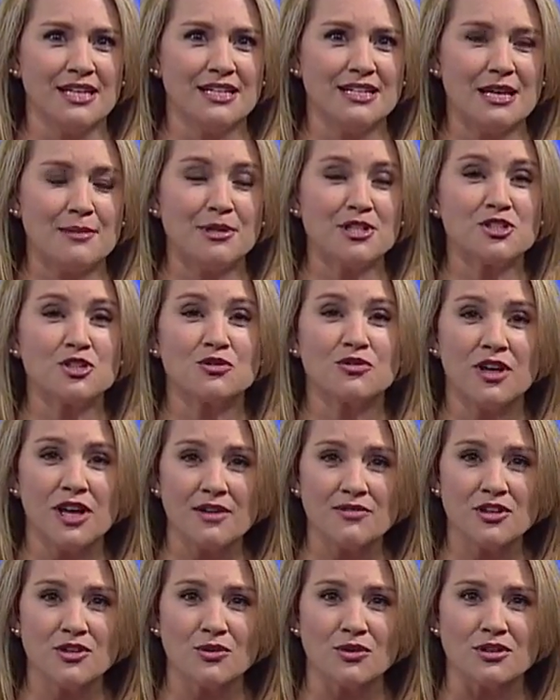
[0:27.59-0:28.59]
Debbie
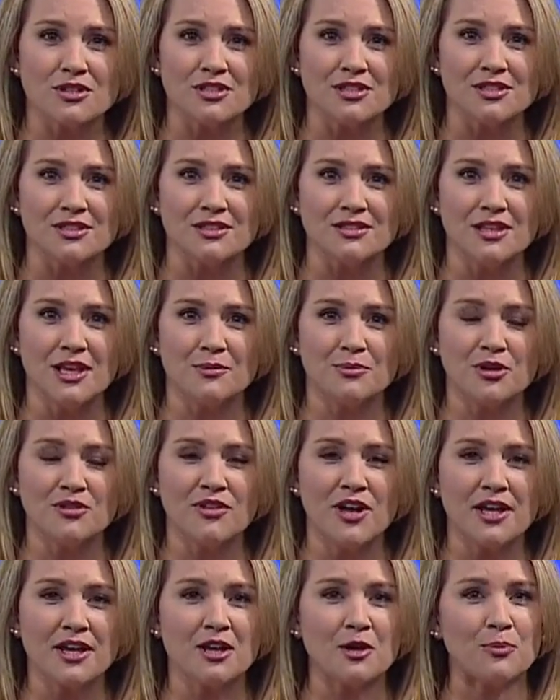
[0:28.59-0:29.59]
survived the ordeal and
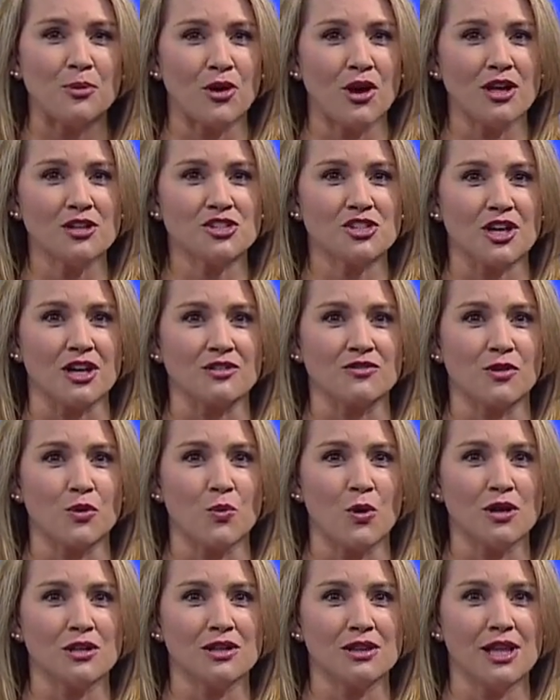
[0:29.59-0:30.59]
provided a project for
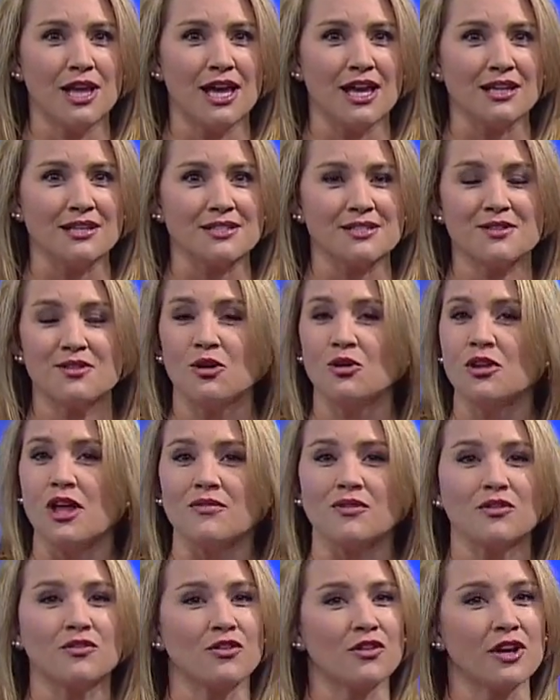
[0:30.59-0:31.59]
one class they'll
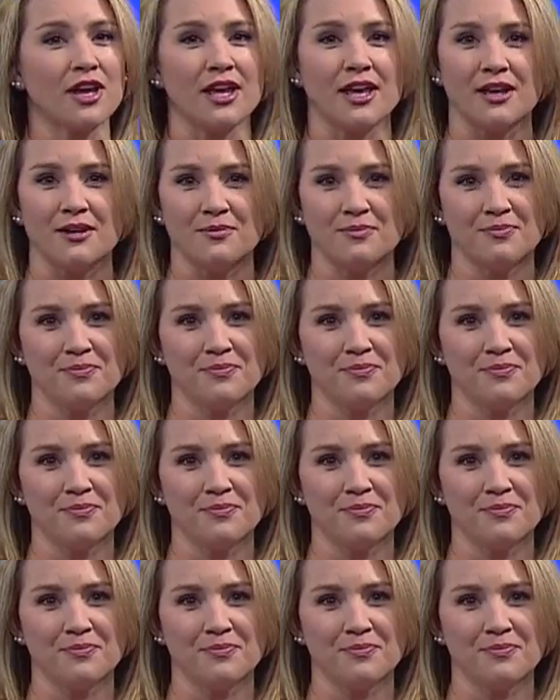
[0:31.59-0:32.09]
never forget.